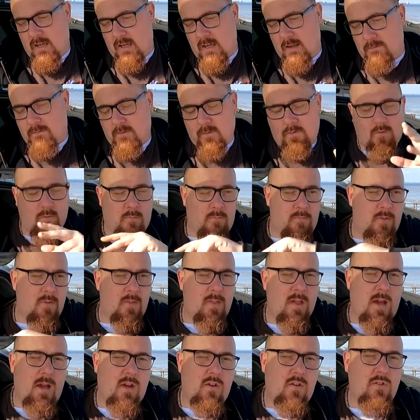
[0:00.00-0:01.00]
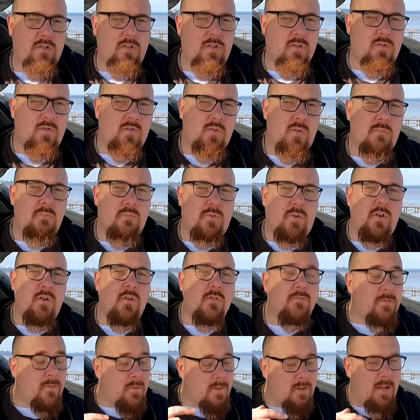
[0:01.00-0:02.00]
If there's something that I could do to
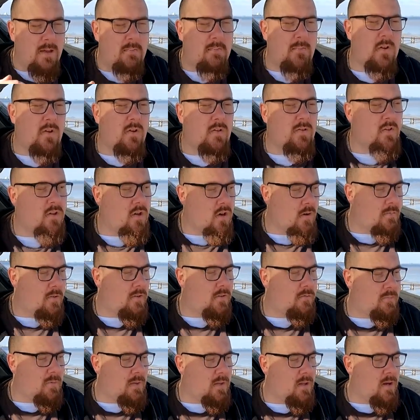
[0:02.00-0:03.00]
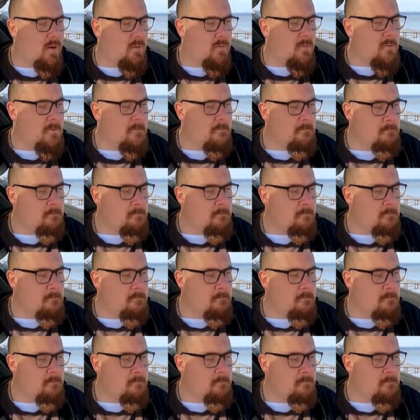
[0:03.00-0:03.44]
improve, let me know in the comments below.